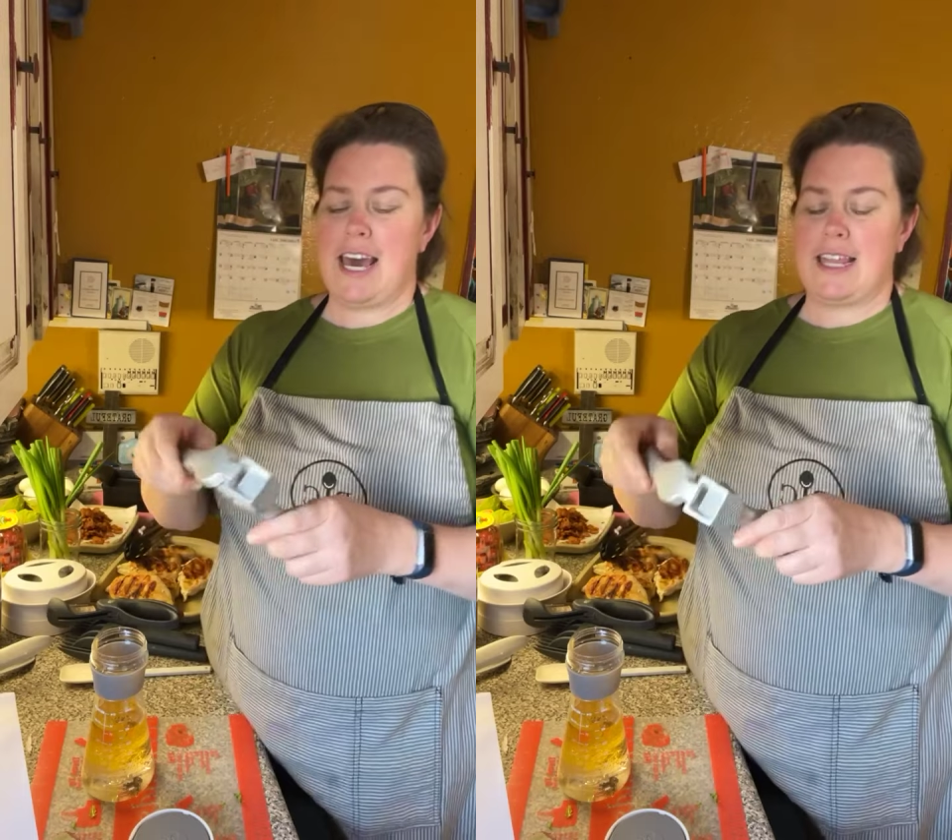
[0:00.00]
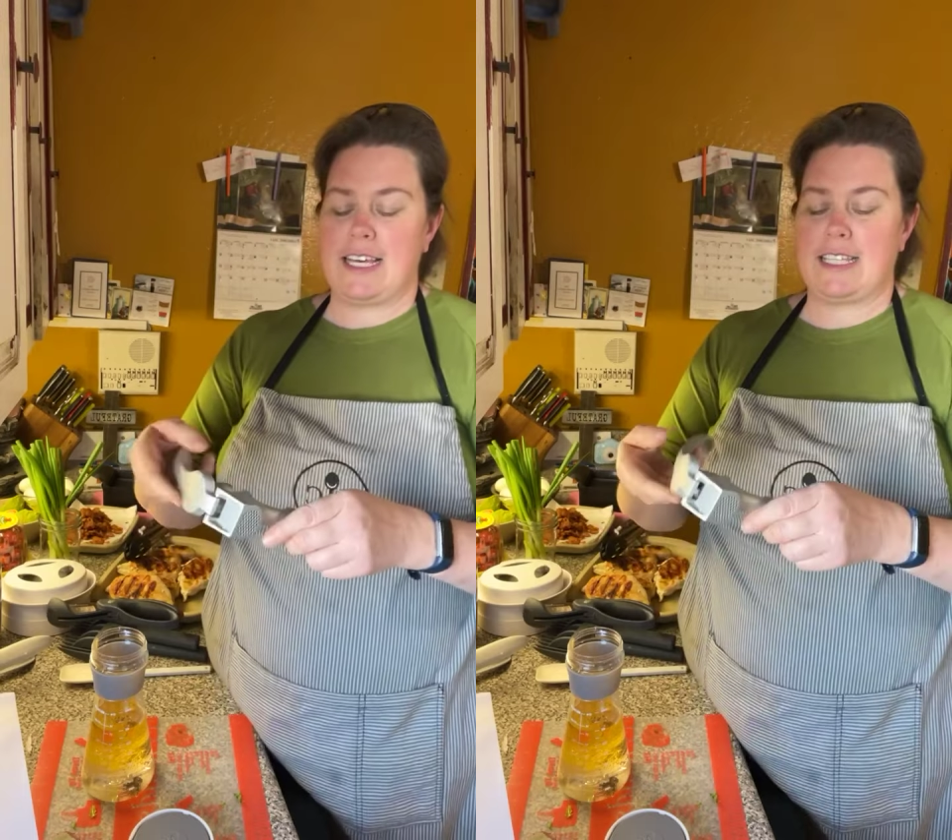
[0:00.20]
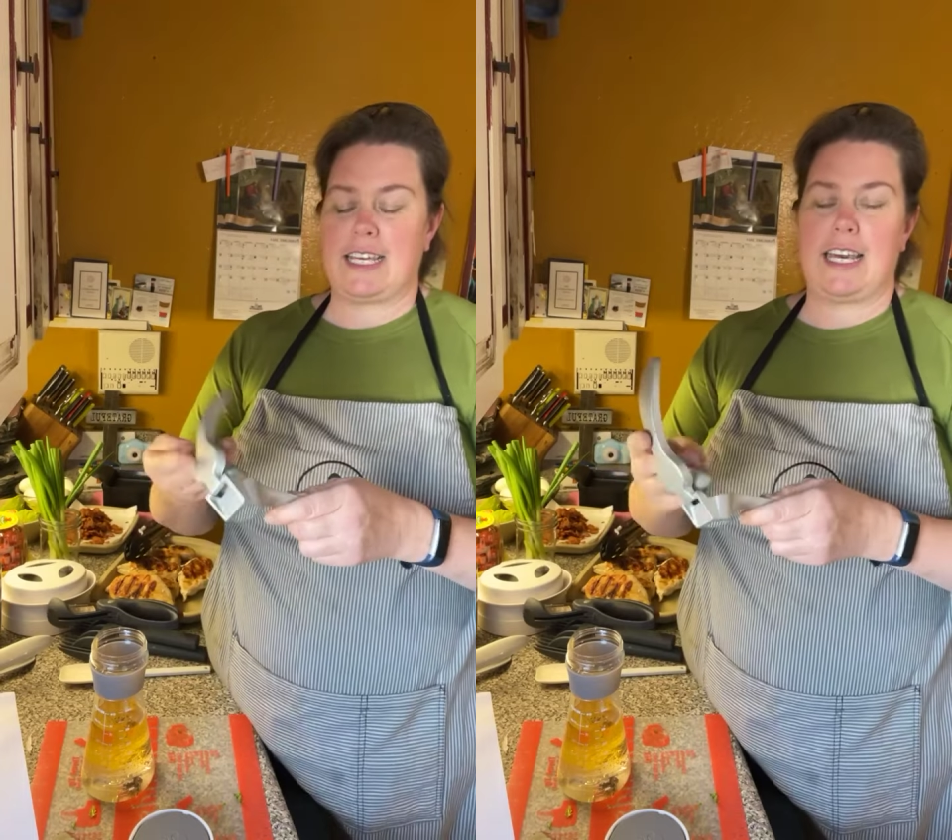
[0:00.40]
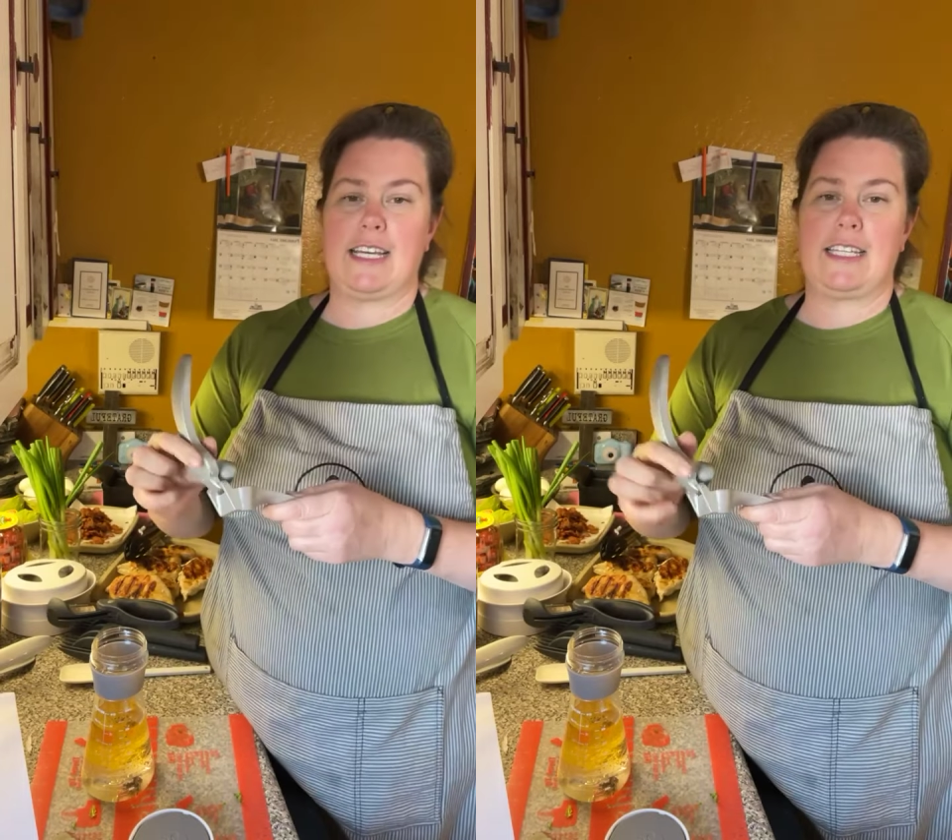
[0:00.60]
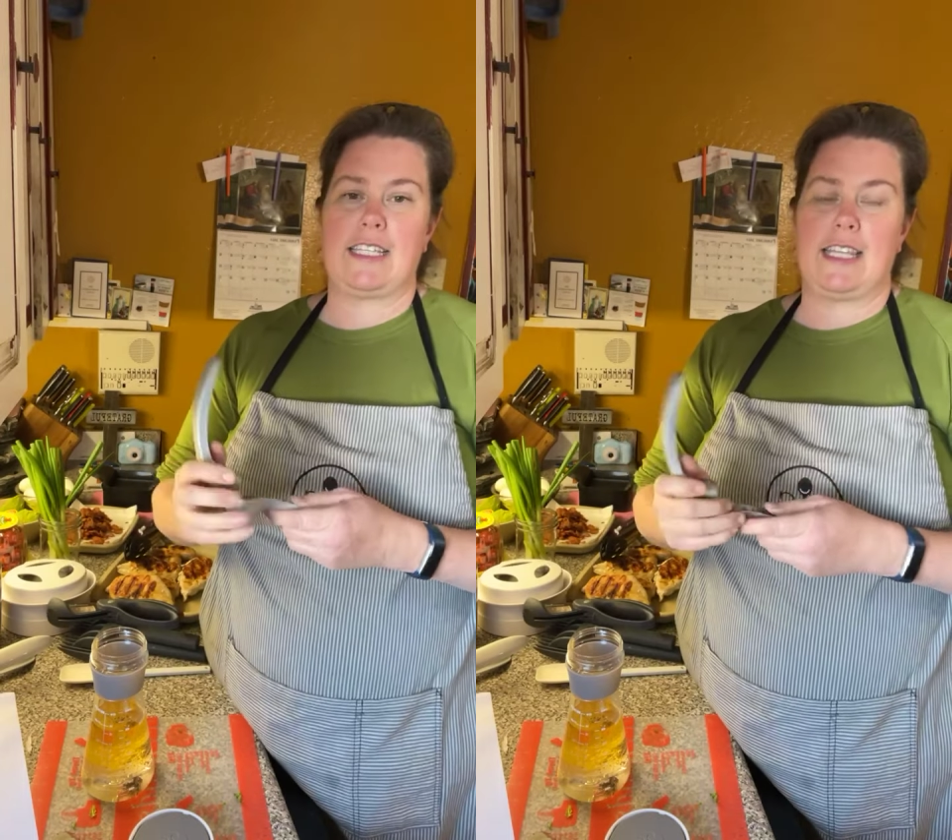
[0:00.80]
This
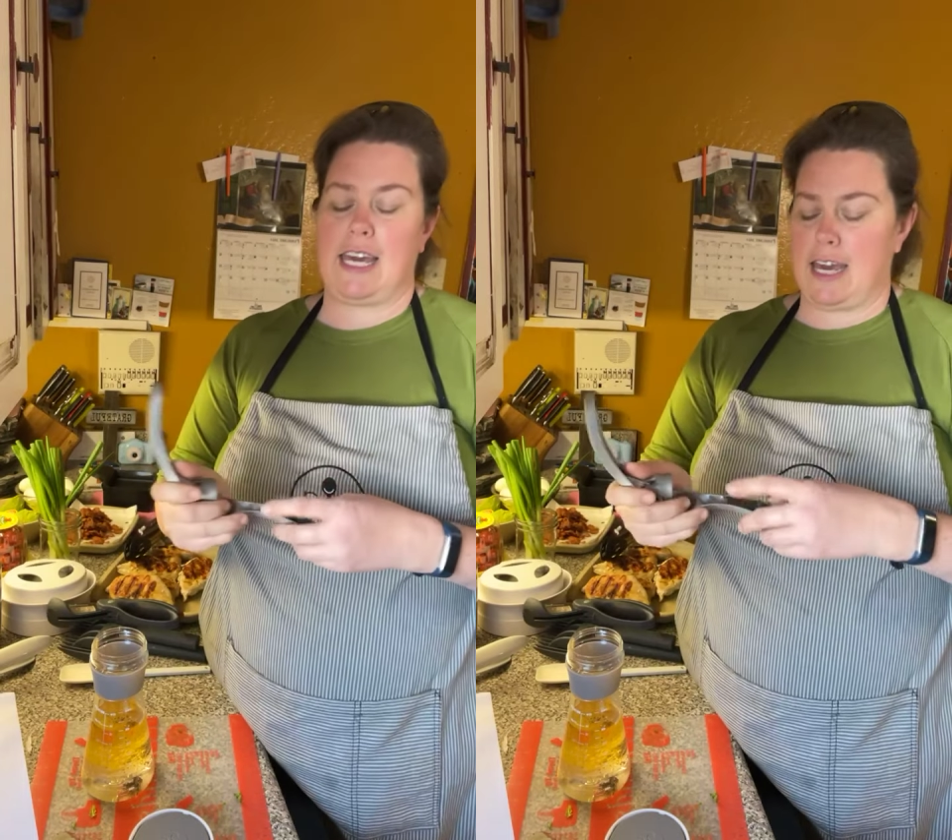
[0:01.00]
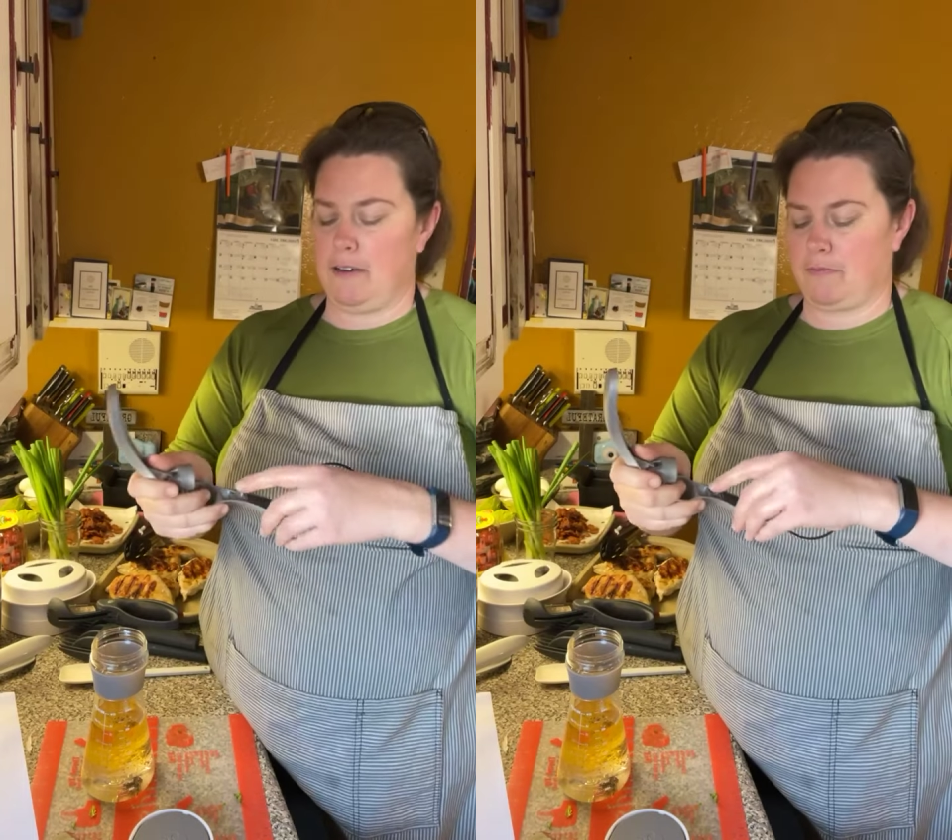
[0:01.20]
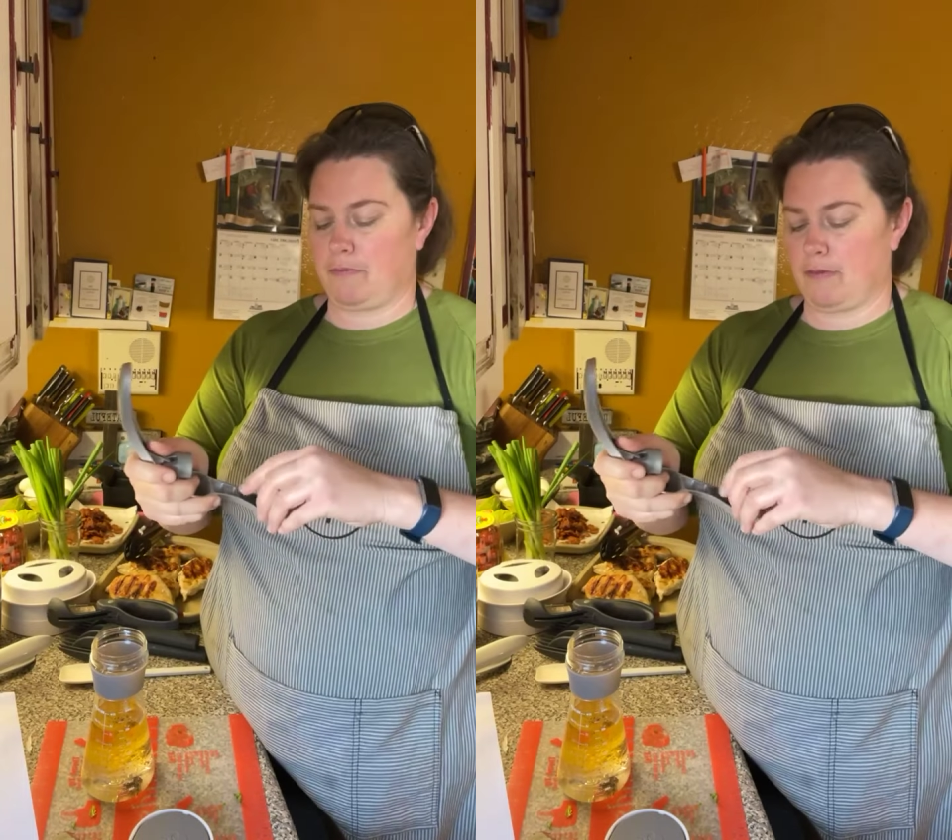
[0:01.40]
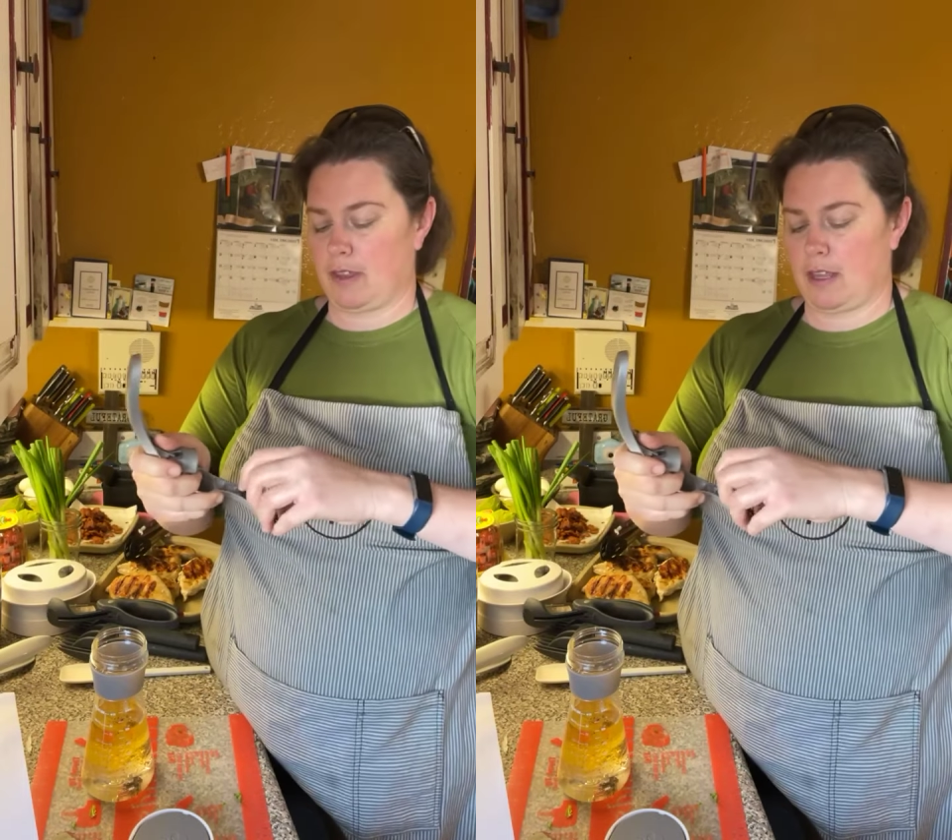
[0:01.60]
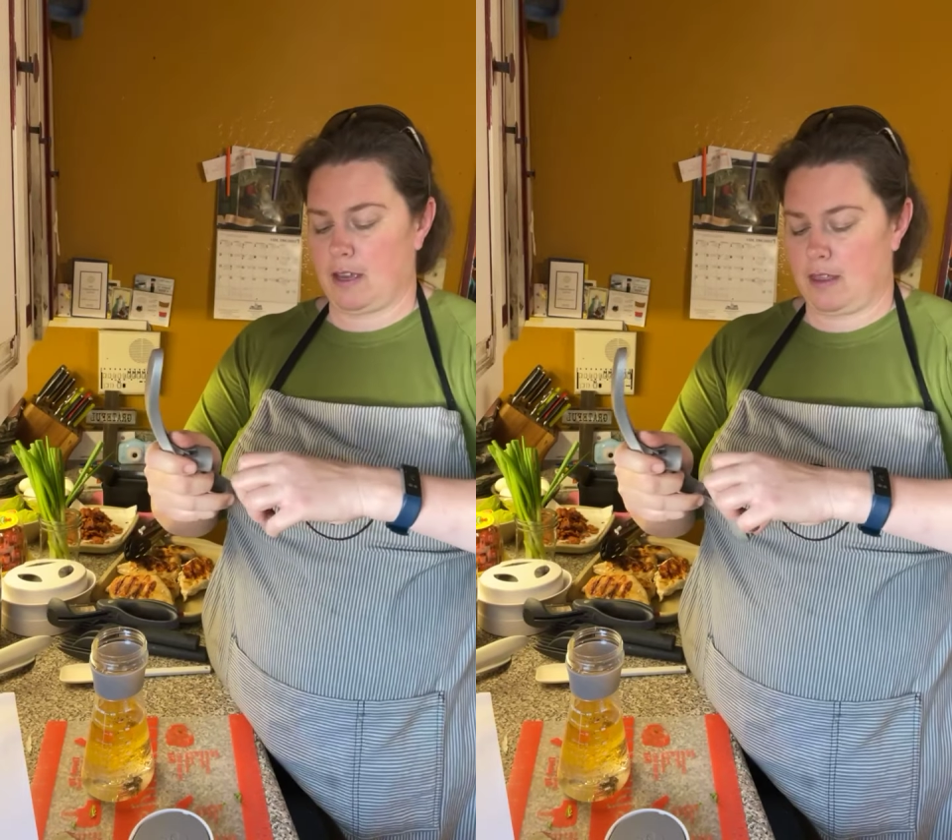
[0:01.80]
is the,
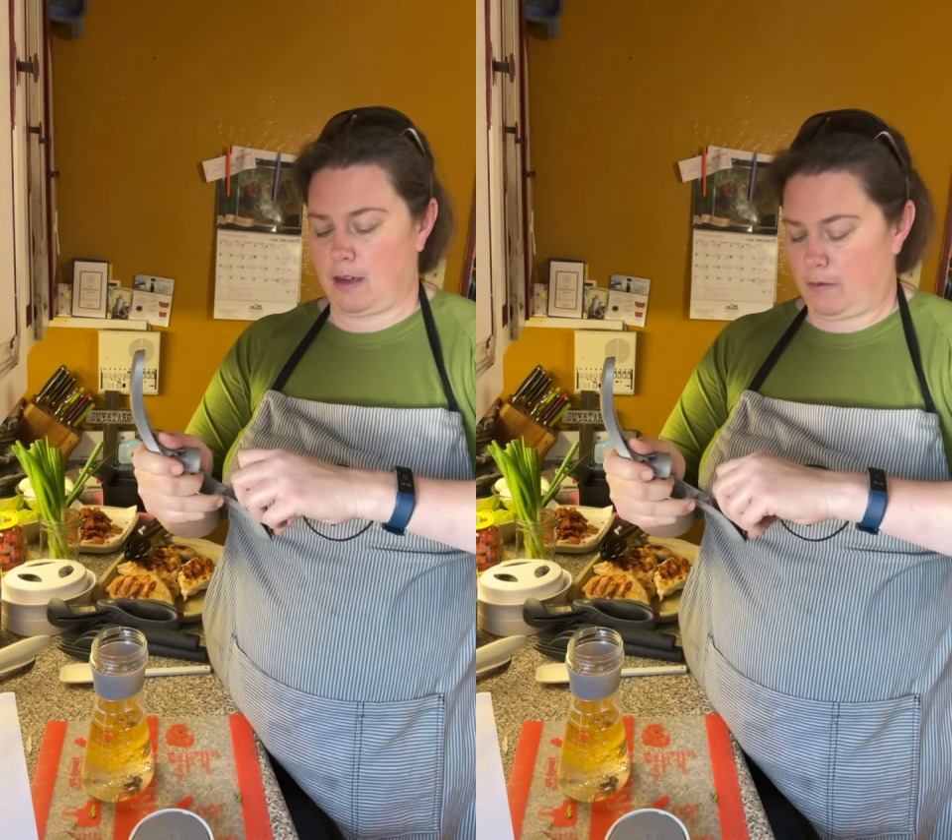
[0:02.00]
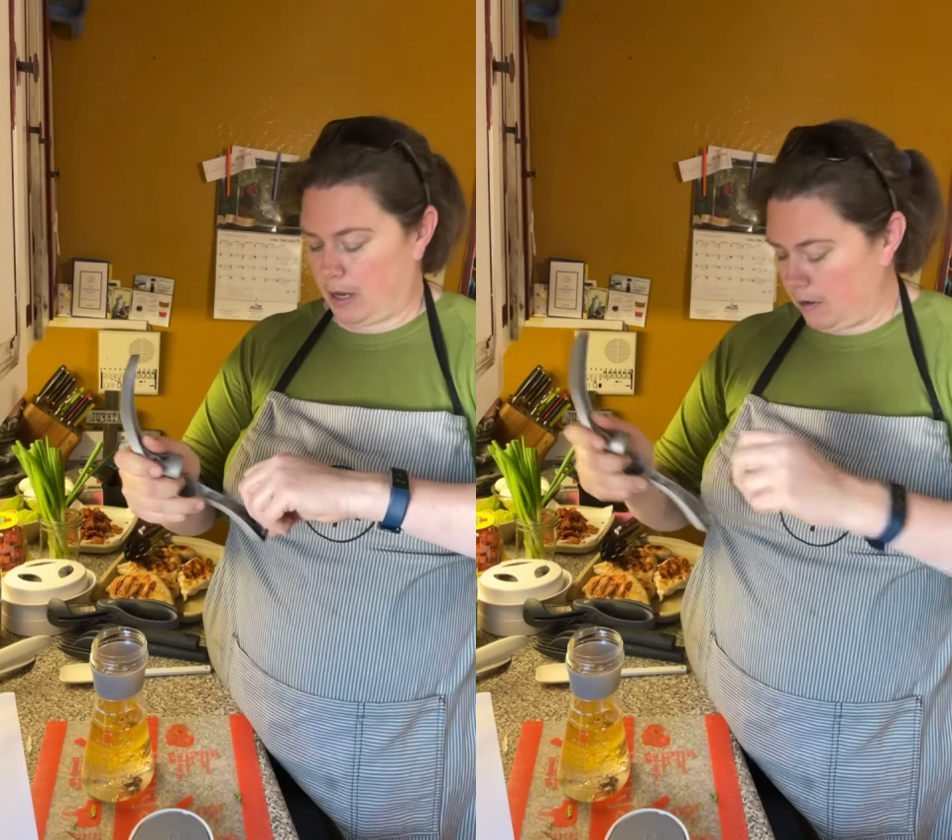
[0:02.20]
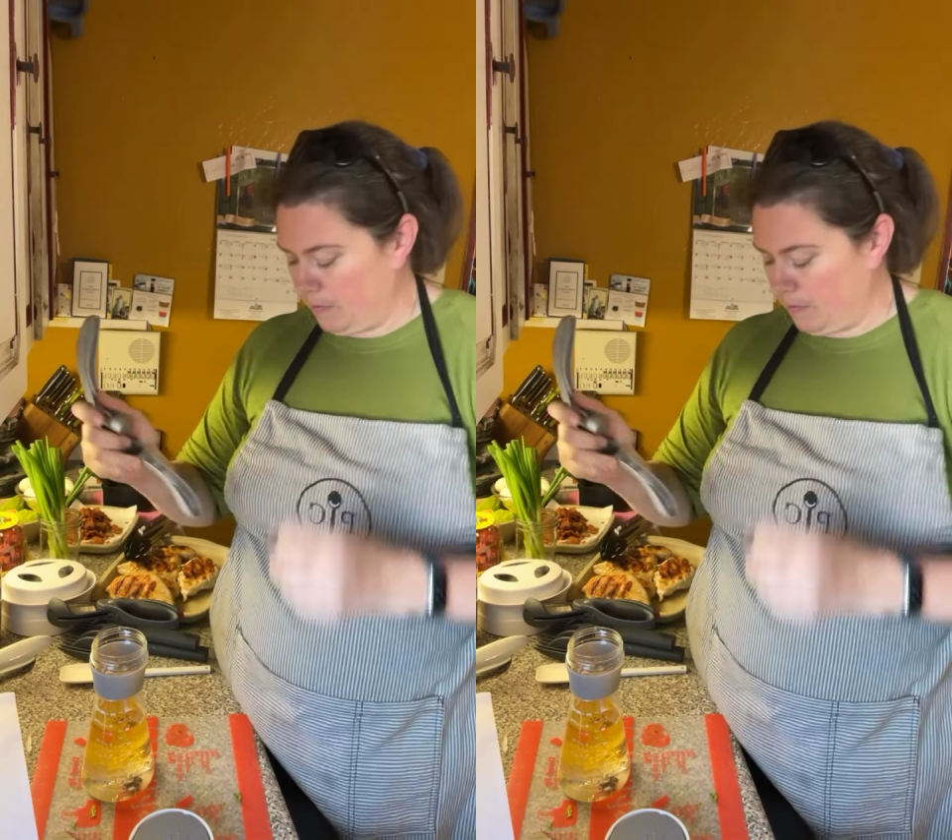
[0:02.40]
there we go,